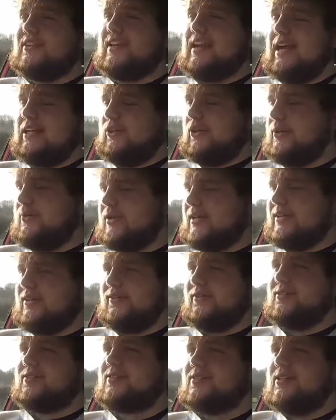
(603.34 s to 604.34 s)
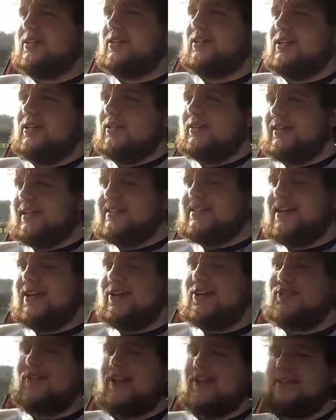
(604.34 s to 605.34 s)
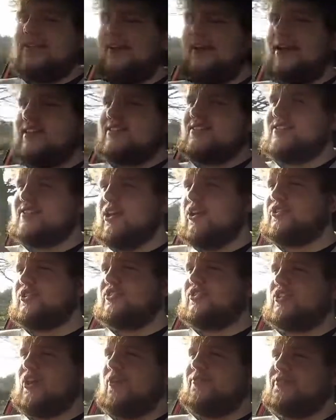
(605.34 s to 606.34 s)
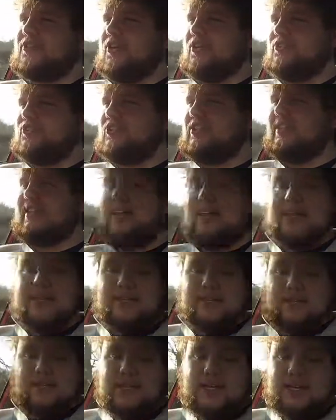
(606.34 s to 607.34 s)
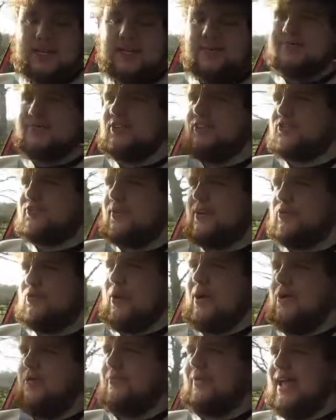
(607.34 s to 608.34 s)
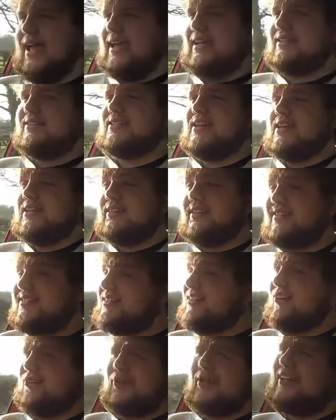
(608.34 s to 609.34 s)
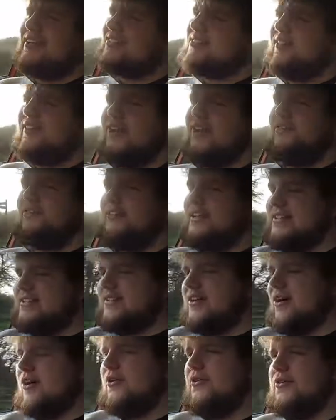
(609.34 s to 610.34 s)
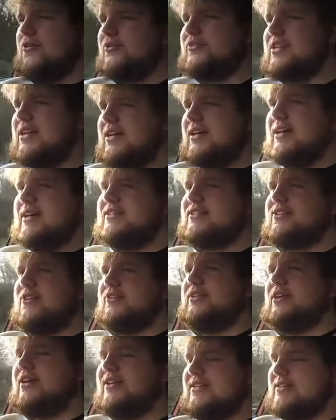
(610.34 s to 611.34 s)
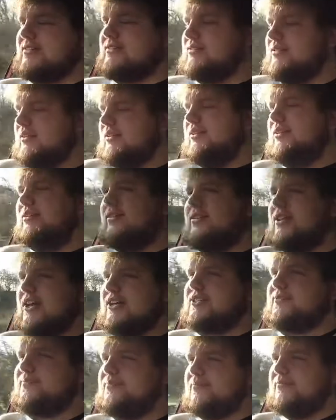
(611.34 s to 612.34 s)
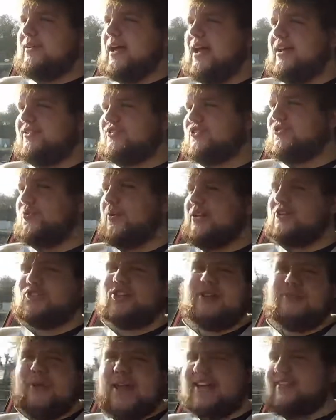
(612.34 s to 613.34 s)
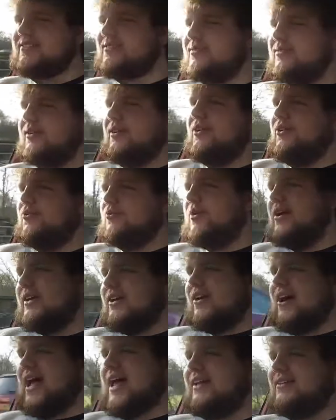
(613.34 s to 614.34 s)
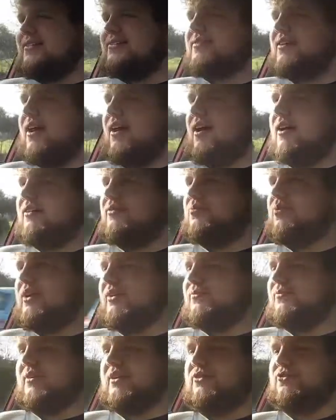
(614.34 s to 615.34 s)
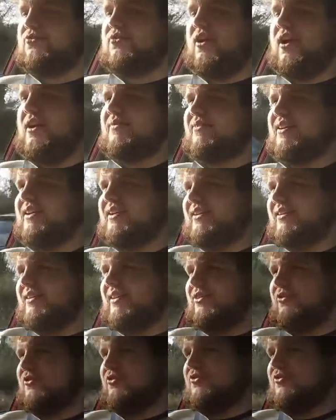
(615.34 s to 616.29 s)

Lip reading: the alloy wheels. The interior is very nice. There's lots of soft touch in here. It feels very well made. The steering wheel is lovely to hold. It's got nice squidgy bits where your hands are for your driving and little